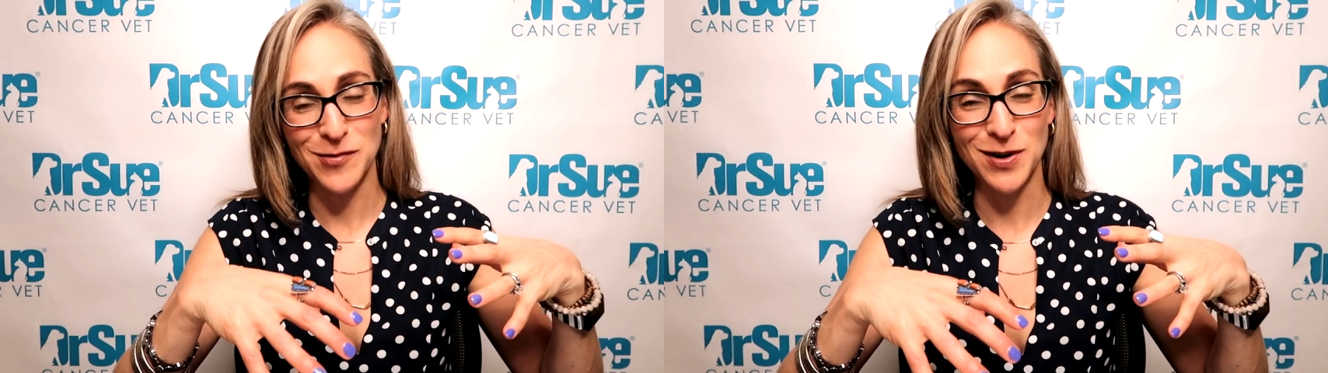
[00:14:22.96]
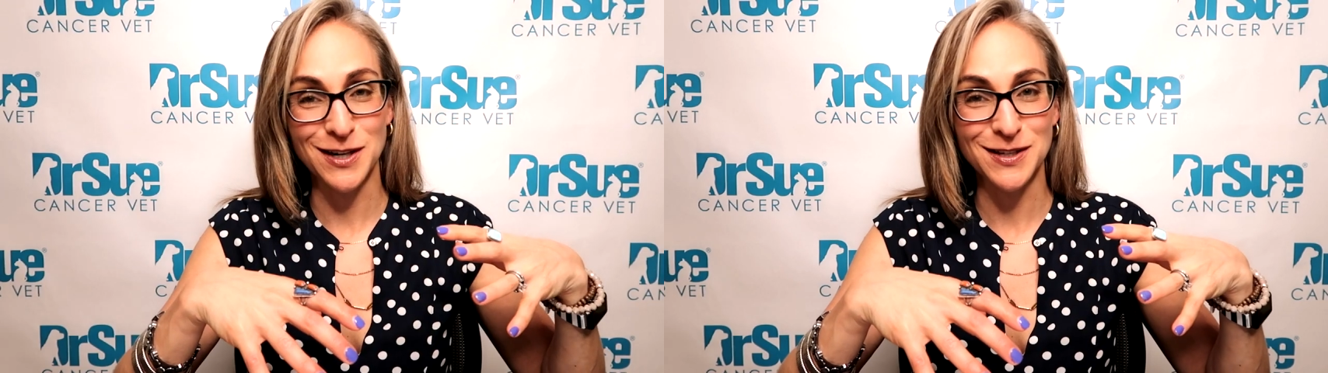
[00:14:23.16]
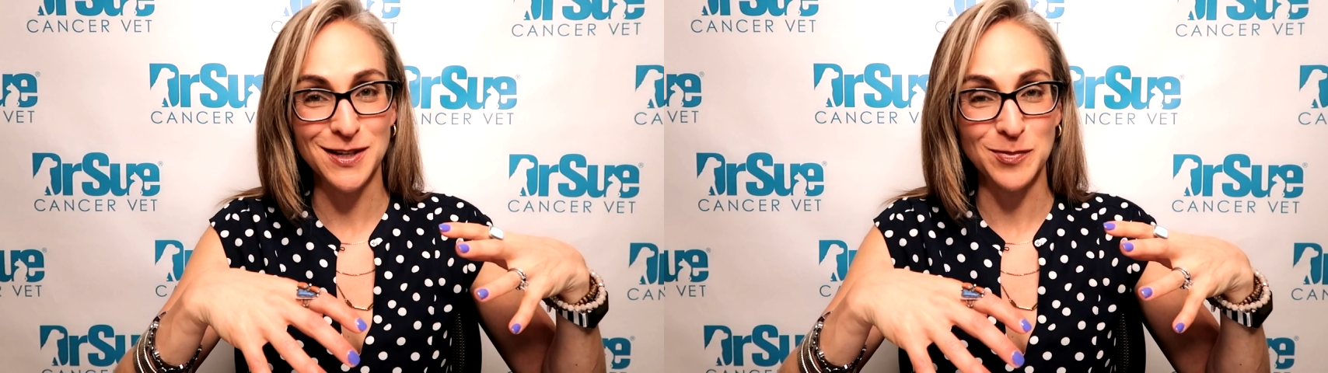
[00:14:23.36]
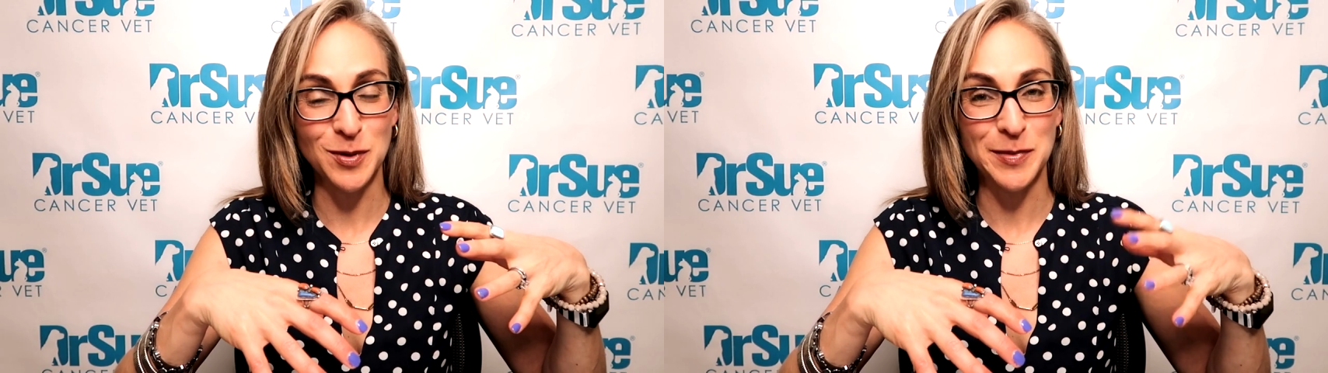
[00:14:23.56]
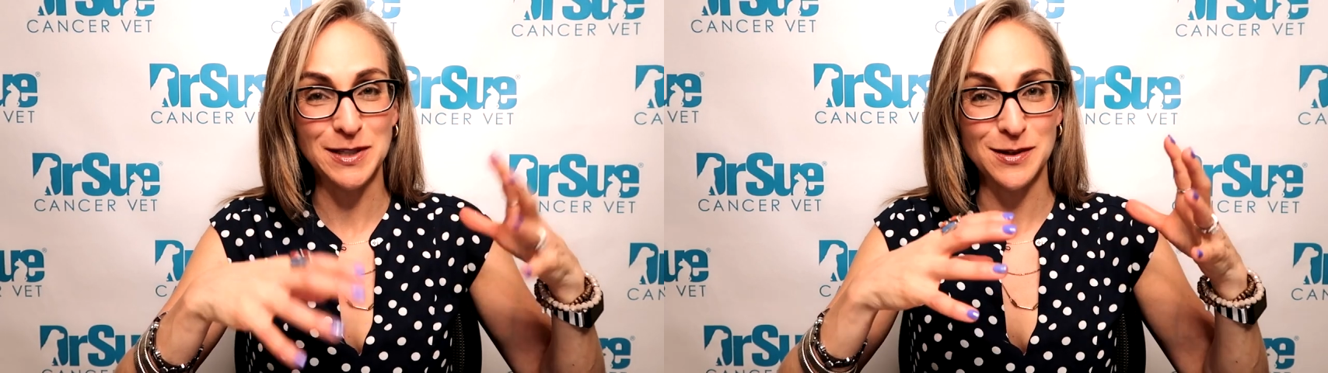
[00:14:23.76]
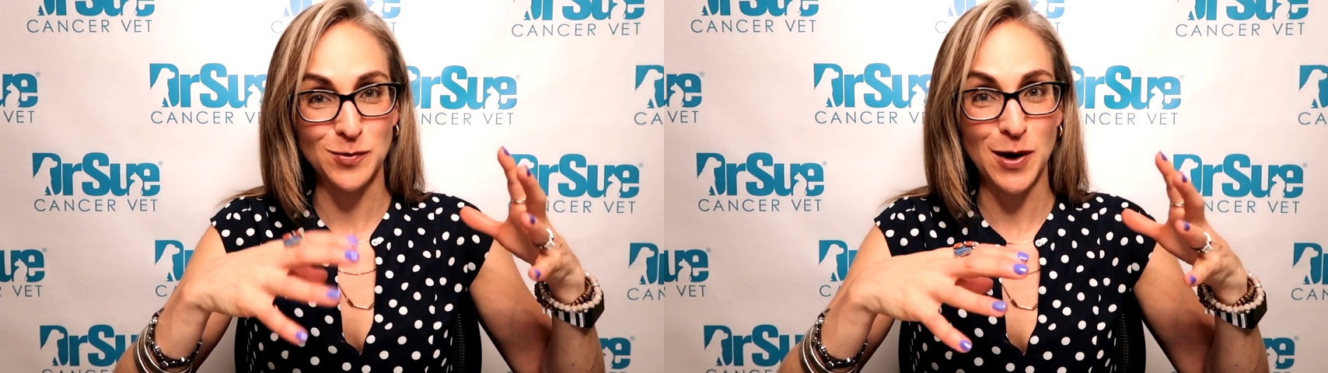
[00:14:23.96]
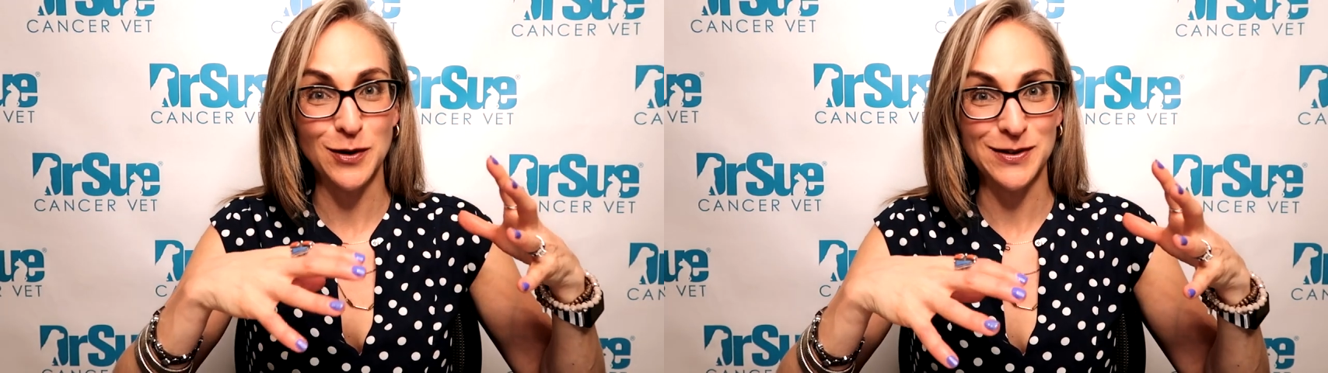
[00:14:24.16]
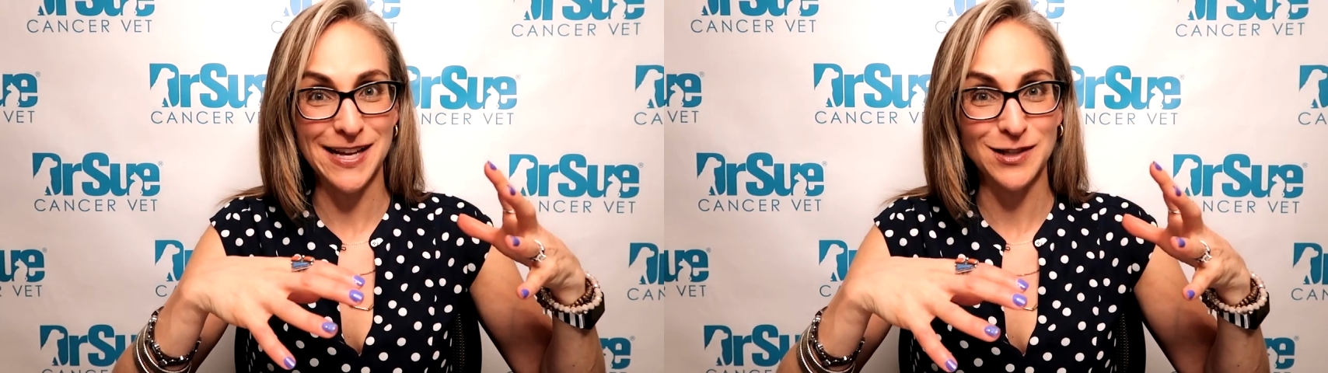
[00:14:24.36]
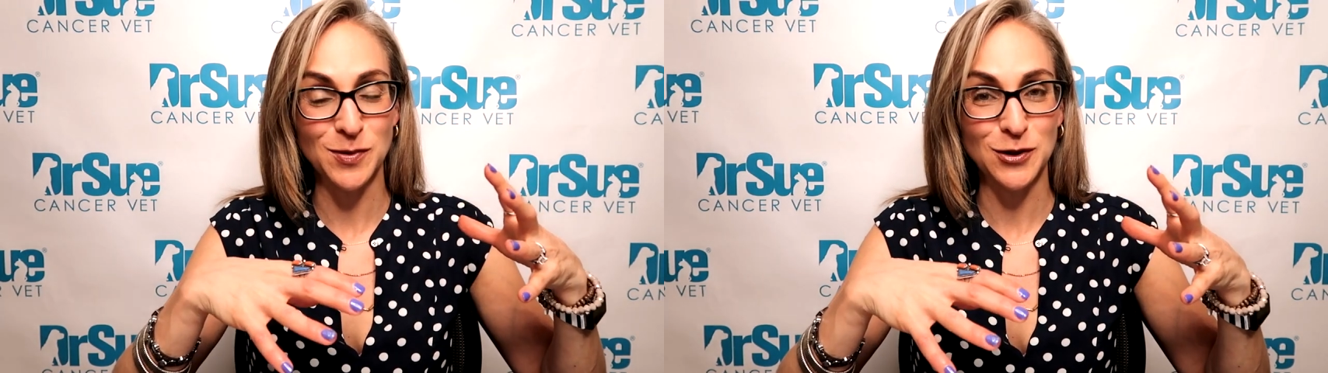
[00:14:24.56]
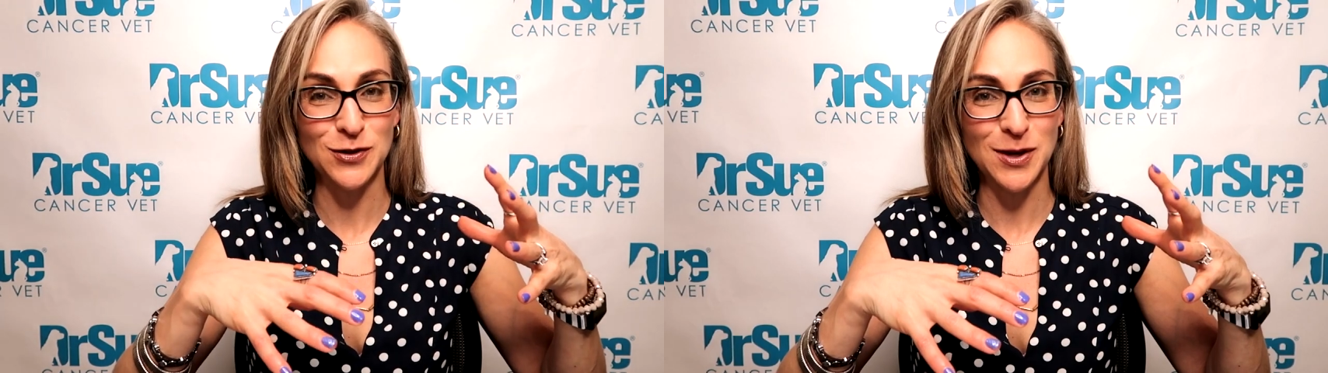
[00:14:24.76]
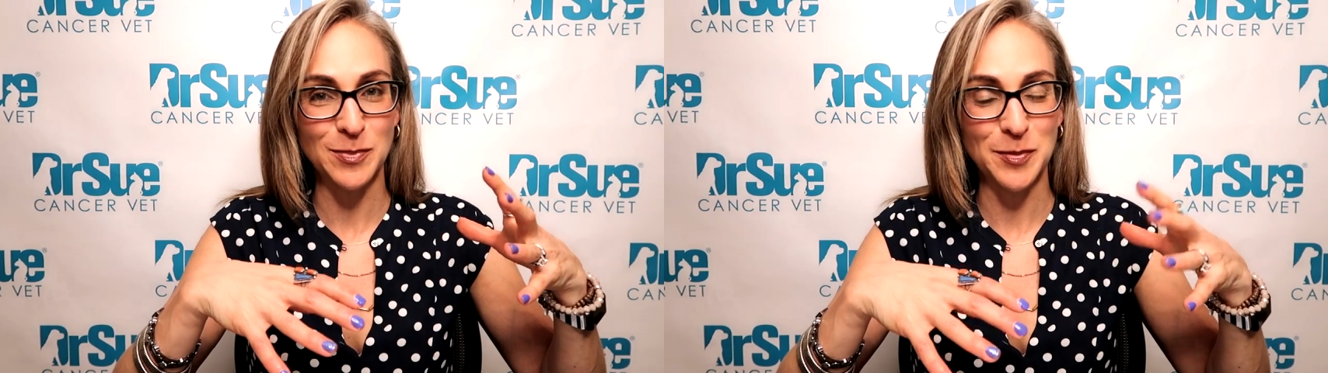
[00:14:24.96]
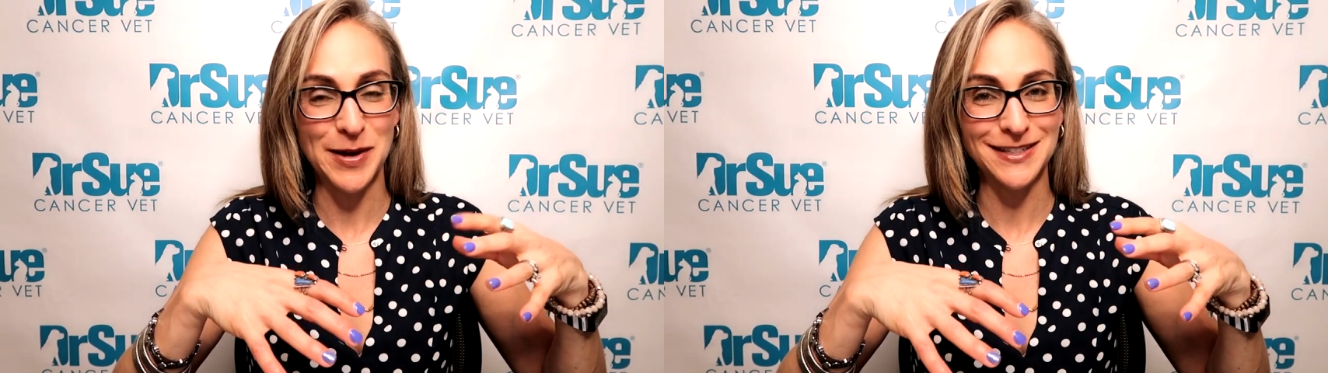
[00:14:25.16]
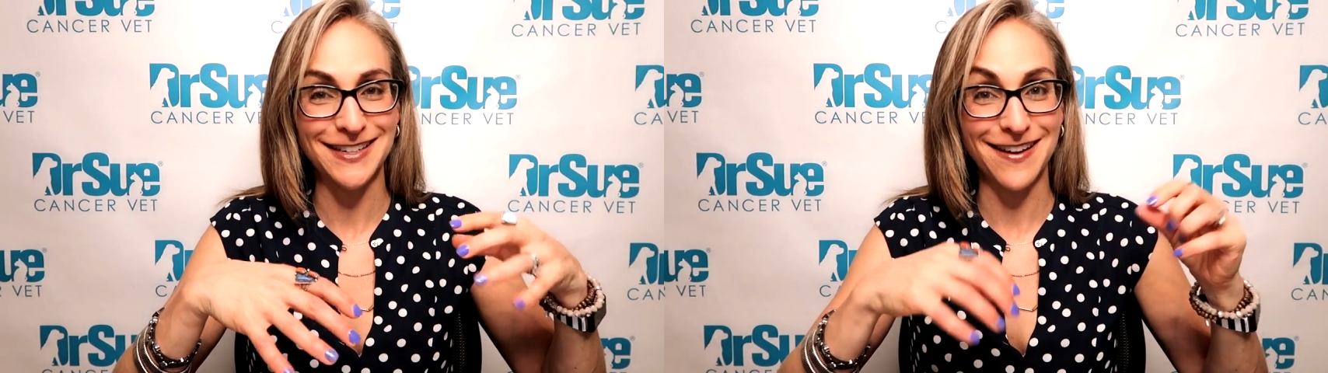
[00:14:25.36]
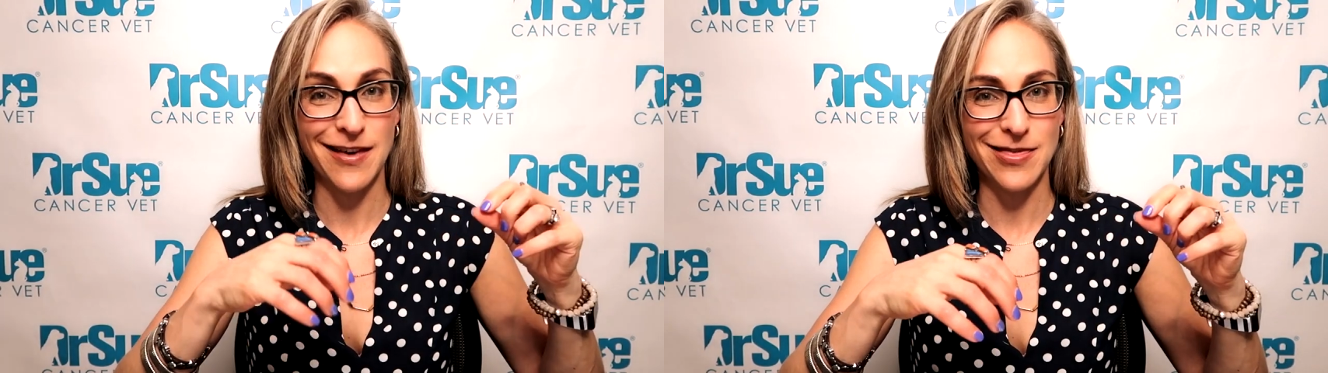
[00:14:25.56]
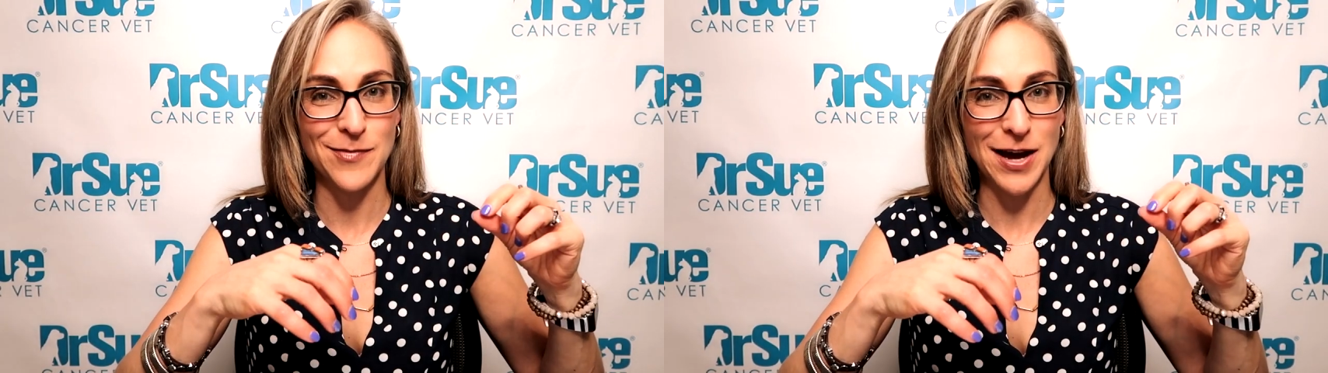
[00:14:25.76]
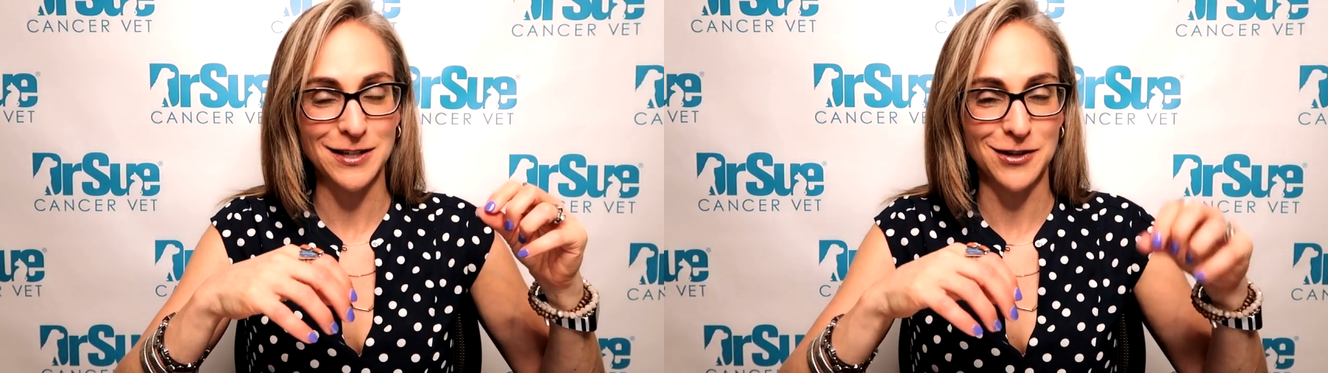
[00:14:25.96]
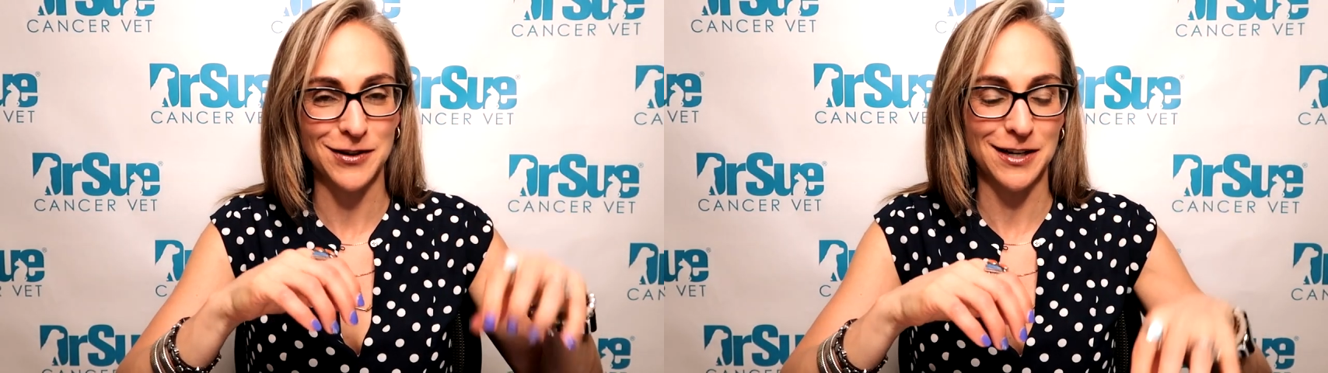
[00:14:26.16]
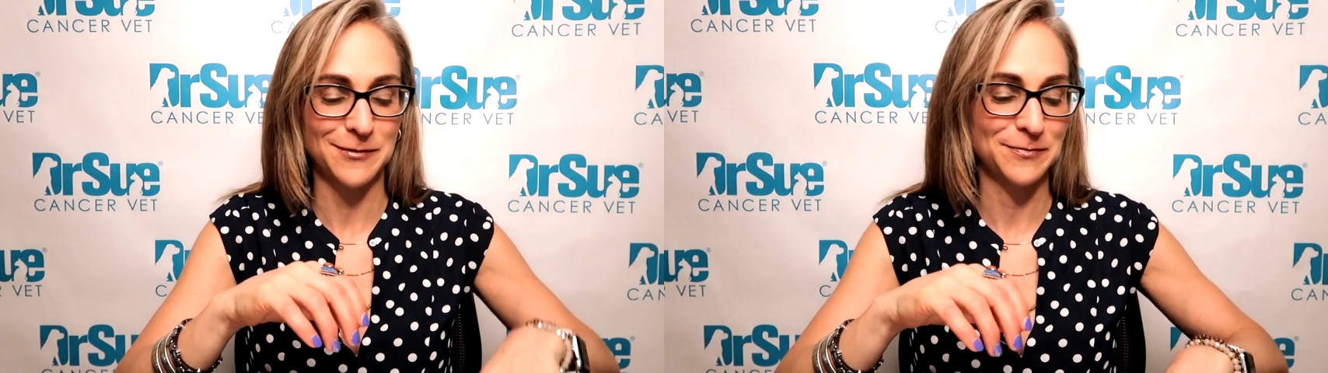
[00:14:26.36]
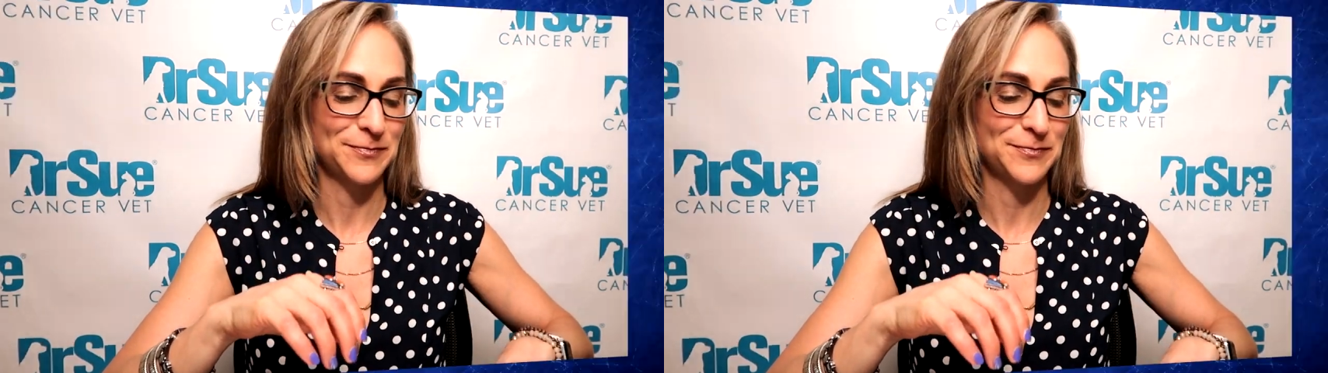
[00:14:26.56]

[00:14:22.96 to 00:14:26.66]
that we're going to supplement as well, because that's when you're supplementing the bacteria.